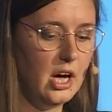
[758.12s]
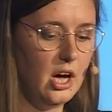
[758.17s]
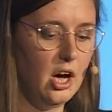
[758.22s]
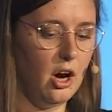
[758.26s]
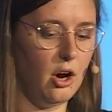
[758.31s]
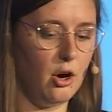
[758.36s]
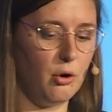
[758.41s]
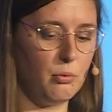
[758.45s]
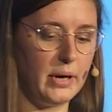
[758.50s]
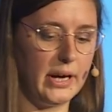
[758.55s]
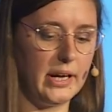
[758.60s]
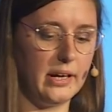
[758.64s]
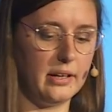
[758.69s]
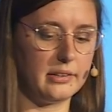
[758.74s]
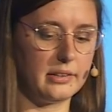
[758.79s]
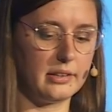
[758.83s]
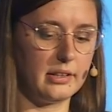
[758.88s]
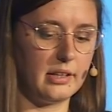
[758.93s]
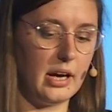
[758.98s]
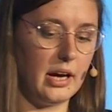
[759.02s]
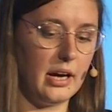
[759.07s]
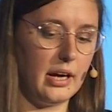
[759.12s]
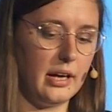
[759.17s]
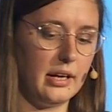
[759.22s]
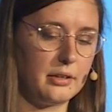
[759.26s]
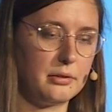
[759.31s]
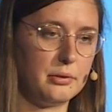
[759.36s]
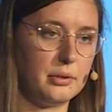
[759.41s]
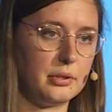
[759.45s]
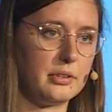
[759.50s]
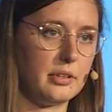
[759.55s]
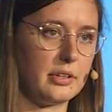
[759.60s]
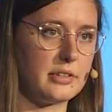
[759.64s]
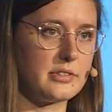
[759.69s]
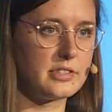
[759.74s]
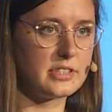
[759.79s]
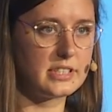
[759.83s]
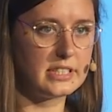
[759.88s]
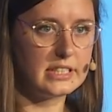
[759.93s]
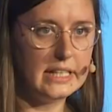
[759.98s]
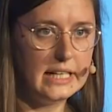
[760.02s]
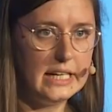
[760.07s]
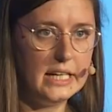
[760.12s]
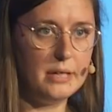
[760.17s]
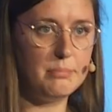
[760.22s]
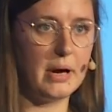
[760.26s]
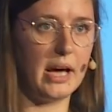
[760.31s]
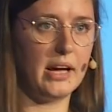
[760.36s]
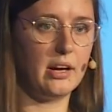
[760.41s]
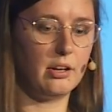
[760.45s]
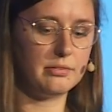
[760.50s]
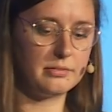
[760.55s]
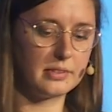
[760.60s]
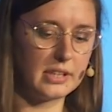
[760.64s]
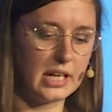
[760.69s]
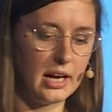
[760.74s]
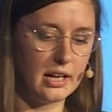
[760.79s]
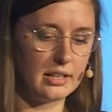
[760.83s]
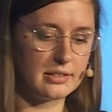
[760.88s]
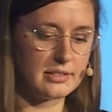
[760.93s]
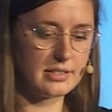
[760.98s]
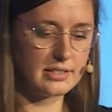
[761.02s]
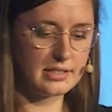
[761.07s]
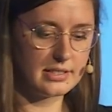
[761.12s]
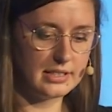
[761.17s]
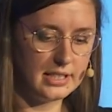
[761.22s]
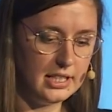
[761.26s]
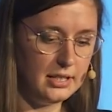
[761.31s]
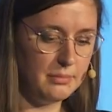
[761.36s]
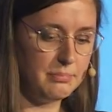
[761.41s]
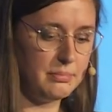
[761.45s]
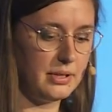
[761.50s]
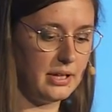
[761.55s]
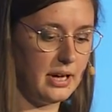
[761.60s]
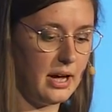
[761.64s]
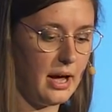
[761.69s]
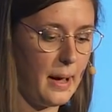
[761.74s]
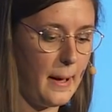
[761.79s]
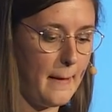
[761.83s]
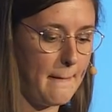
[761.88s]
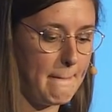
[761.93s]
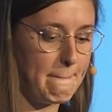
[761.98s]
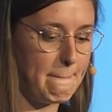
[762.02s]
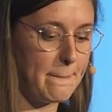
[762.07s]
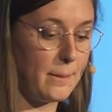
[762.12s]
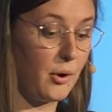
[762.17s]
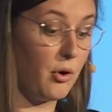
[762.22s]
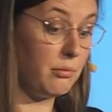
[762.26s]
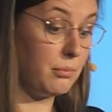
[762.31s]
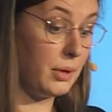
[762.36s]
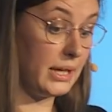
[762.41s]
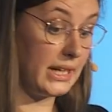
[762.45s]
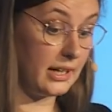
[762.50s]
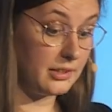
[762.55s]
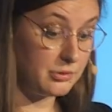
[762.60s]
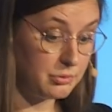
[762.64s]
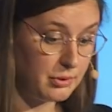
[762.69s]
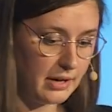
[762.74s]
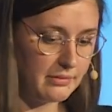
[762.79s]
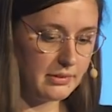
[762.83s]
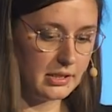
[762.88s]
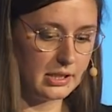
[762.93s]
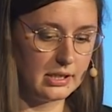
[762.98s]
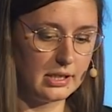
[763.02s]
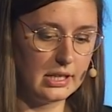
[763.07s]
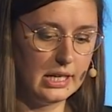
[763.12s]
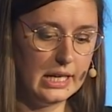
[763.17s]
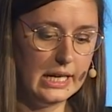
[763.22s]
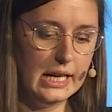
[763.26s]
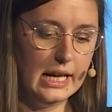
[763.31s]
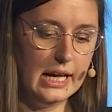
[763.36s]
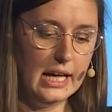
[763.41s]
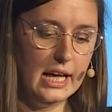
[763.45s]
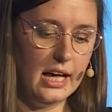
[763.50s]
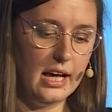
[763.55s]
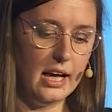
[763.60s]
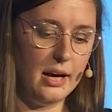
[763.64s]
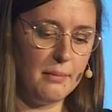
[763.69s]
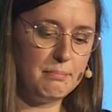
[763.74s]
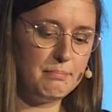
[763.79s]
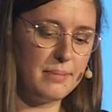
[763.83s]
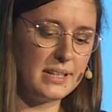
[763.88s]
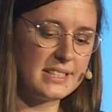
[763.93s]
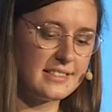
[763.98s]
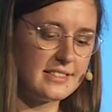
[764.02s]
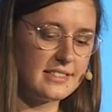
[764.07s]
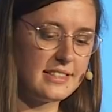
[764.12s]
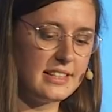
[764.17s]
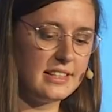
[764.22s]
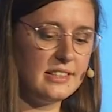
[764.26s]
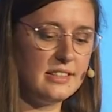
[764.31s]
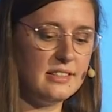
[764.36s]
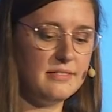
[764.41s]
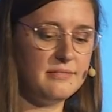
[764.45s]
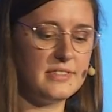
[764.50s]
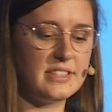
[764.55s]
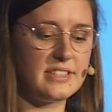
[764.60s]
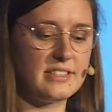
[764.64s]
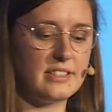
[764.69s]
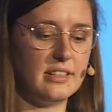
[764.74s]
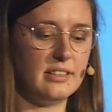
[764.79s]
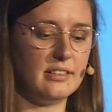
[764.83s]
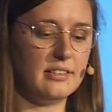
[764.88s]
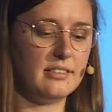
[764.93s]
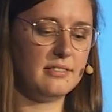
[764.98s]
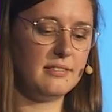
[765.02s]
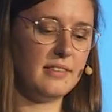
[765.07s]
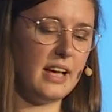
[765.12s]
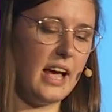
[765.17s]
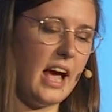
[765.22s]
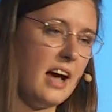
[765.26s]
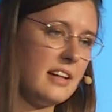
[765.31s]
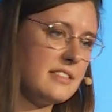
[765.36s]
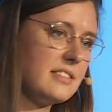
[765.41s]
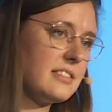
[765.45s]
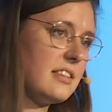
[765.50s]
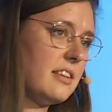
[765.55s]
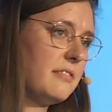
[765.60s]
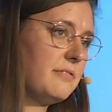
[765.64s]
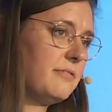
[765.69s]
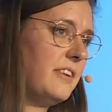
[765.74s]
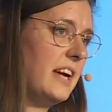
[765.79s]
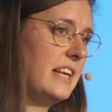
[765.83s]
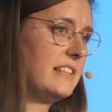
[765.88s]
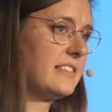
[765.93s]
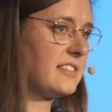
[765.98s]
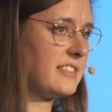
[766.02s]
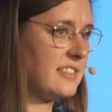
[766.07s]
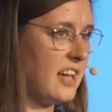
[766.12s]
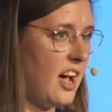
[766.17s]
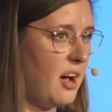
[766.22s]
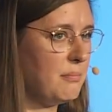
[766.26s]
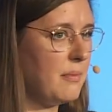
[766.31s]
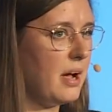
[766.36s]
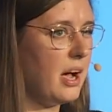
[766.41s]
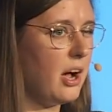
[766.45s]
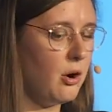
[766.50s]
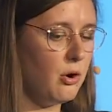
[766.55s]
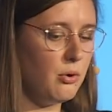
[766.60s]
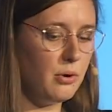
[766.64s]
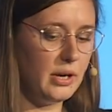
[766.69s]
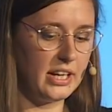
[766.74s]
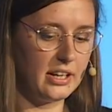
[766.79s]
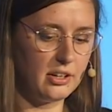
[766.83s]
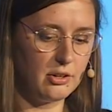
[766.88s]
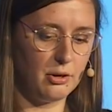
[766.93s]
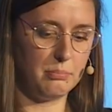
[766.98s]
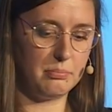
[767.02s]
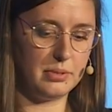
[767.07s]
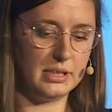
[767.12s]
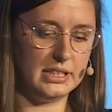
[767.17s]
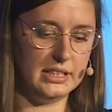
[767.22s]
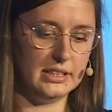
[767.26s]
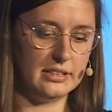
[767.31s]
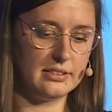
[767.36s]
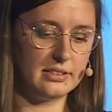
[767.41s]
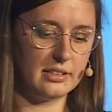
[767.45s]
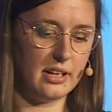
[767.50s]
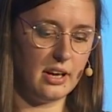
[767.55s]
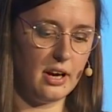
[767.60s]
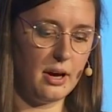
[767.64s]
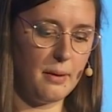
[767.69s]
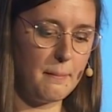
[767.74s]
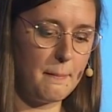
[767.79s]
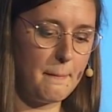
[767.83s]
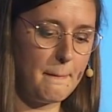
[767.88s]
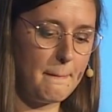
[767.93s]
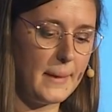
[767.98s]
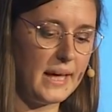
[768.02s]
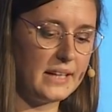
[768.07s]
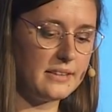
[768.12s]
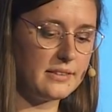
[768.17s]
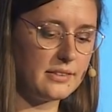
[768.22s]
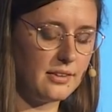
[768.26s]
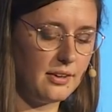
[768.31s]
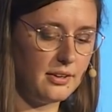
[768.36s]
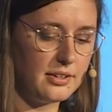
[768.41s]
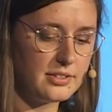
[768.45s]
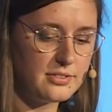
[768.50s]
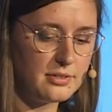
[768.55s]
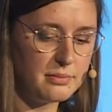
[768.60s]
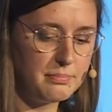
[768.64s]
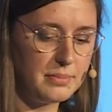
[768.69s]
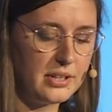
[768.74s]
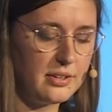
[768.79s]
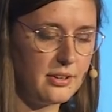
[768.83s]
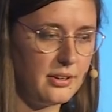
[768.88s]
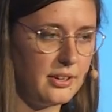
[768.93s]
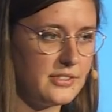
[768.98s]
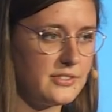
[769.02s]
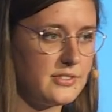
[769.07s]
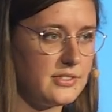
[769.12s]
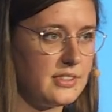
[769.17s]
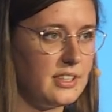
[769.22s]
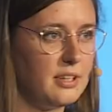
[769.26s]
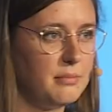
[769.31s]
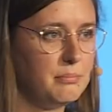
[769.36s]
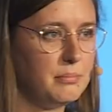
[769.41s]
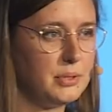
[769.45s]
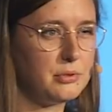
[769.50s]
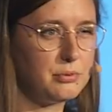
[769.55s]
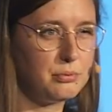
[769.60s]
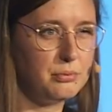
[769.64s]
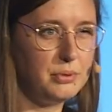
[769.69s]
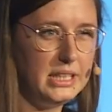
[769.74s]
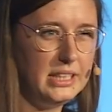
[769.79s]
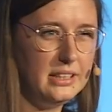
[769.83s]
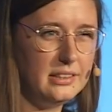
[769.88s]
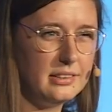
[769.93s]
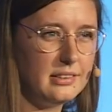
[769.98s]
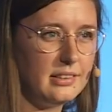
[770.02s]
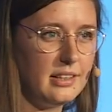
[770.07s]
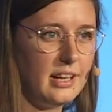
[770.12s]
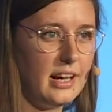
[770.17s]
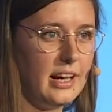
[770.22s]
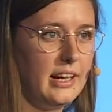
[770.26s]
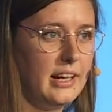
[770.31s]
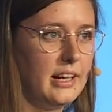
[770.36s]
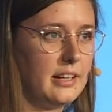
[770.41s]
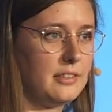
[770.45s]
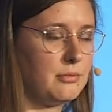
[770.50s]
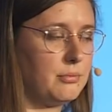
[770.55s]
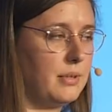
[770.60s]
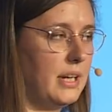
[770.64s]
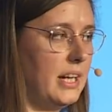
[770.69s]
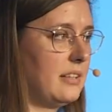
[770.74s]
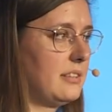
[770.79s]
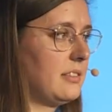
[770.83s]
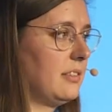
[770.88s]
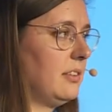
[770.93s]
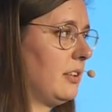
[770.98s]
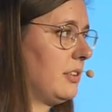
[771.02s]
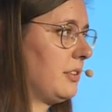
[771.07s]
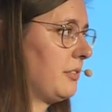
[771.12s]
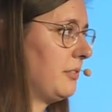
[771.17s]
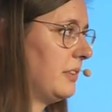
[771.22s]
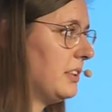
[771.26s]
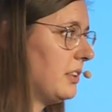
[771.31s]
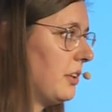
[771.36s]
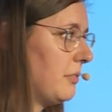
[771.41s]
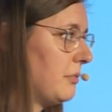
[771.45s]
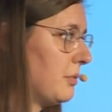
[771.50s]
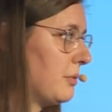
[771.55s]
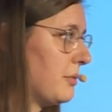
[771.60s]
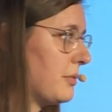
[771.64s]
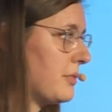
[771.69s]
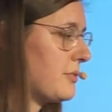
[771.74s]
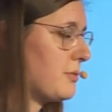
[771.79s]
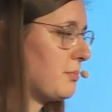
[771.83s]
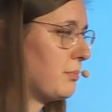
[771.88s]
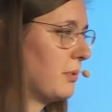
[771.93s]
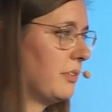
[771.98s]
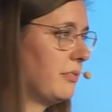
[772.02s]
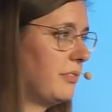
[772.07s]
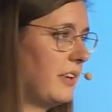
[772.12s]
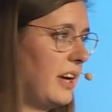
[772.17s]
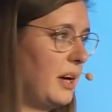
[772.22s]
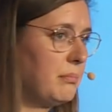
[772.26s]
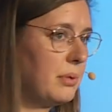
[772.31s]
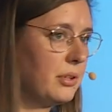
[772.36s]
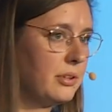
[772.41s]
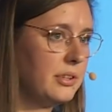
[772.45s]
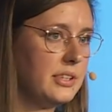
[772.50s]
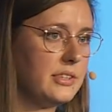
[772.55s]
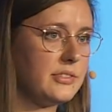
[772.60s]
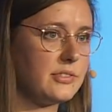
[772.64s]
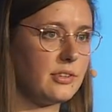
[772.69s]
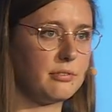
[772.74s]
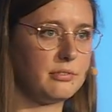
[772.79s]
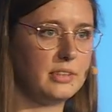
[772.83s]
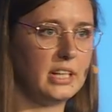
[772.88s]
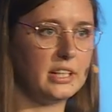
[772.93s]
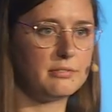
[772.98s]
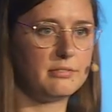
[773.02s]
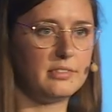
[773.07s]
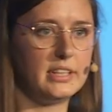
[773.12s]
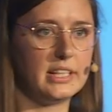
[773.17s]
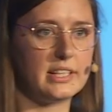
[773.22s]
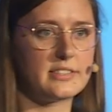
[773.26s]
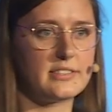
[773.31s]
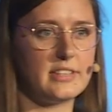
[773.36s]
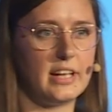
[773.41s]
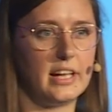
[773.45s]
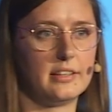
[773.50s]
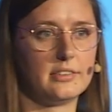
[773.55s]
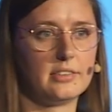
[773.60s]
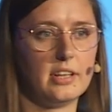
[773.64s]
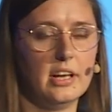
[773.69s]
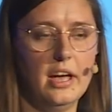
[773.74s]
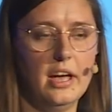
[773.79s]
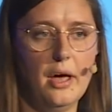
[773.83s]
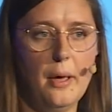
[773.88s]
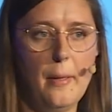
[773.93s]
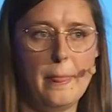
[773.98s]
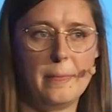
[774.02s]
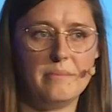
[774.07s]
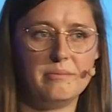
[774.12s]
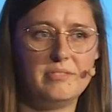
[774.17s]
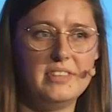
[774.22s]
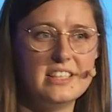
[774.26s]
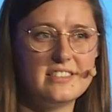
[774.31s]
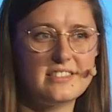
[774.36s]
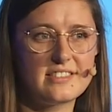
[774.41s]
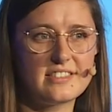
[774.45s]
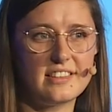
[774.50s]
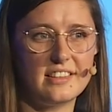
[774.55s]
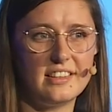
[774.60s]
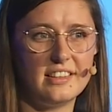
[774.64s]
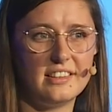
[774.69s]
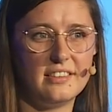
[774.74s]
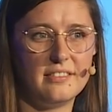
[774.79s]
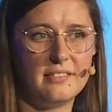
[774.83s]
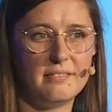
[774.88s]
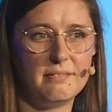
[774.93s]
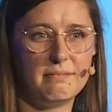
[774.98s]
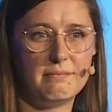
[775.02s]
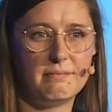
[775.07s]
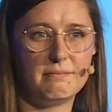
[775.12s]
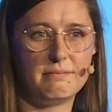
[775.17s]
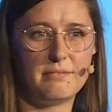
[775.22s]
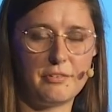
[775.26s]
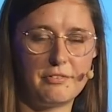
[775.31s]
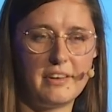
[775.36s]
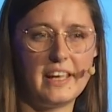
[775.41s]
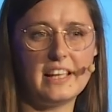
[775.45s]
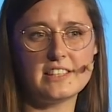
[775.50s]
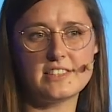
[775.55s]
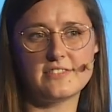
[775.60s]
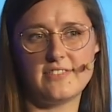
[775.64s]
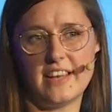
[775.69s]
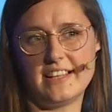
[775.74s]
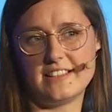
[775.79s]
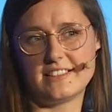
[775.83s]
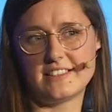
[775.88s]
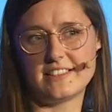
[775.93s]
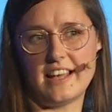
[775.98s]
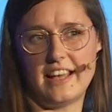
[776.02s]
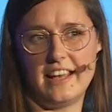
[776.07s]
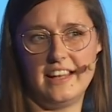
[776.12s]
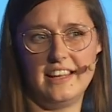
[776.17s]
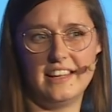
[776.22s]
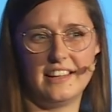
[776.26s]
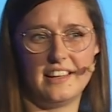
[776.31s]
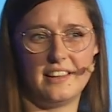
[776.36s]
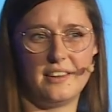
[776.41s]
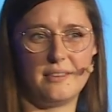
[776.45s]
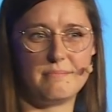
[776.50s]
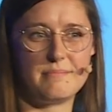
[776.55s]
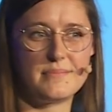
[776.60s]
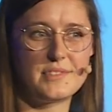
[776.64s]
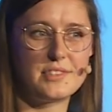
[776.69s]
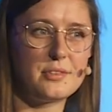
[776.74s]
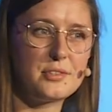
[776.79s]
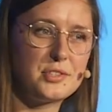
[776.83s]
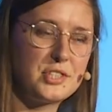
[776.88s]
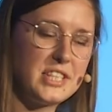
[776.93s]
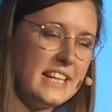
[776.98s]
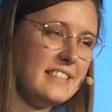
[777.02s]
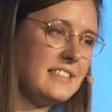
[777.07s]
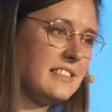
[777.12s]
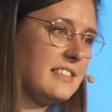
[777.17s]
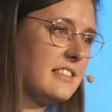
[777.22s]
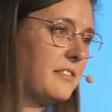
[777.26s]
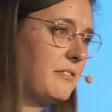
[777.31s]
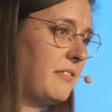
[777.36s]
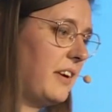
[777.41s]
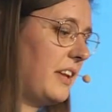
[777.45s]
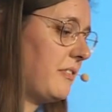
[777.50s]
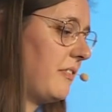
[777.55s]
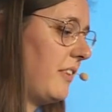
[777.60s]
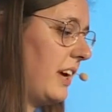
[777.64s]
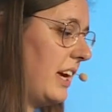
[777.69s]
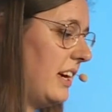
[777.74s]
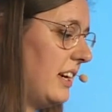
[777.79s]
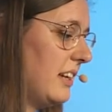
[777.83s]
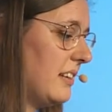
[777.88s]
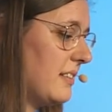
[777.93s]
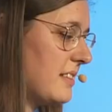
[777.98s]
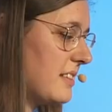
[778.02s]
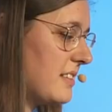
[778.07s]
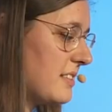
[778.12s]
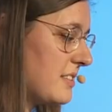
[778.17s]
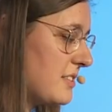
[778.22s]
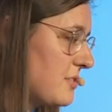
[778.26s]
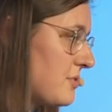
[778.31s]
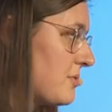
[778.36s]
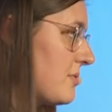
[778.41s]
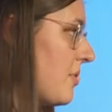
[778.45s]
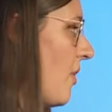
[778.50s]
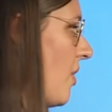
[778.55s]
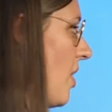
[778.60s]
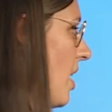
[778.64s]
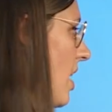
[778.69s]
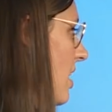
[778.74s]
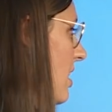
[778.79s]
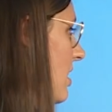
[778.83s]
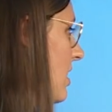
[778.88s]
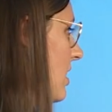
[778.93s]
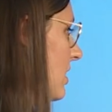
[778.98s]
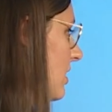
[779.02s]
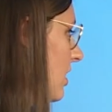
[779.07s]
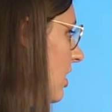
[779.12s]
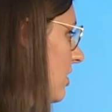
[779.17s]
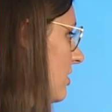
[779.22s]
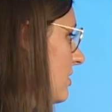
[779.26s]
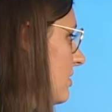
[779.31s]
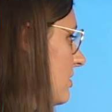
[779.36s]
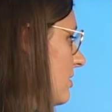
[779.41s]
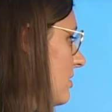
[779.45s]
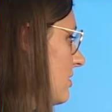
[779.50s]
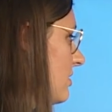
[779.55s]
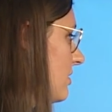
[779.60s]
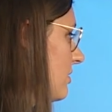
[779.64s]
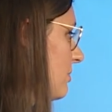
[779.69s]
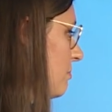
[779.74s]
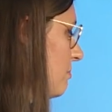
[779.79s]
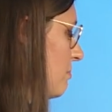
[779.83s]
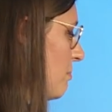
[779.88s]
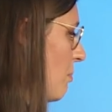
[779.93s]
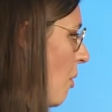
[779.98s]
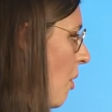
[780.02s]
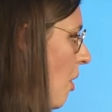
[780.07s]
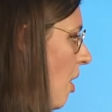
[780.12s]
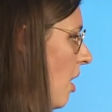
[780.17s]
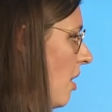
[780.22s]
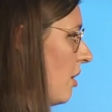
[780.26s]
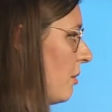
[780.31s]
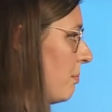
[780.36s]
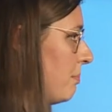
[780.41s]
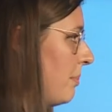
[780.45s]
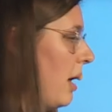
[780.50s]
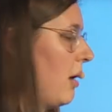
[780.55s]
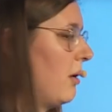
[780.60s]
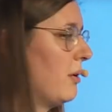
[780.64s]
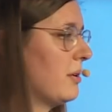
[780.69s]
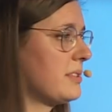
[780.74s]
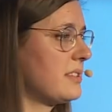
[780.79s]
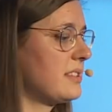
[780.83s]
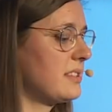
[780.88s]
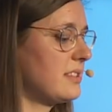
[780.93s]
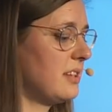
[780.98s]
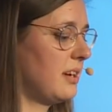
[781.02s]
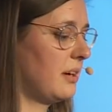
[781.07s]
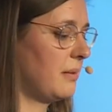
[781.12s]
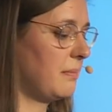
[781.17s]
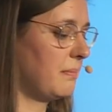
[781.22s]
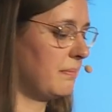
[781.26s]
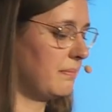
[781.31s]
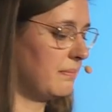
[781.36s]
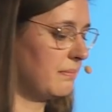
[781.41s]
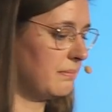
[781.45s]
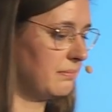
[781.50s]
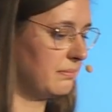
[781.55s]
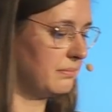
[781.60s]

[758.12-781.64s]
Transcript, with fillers: or when I could not sleep. I often can't sleep, um, or when I travel. Um, but still, this answer felt somehow incomplete. Um, and also because in between I had read a lot of interviews with employees of Netflix and these, uh, the things they say um, suggested that they store a lot more about um,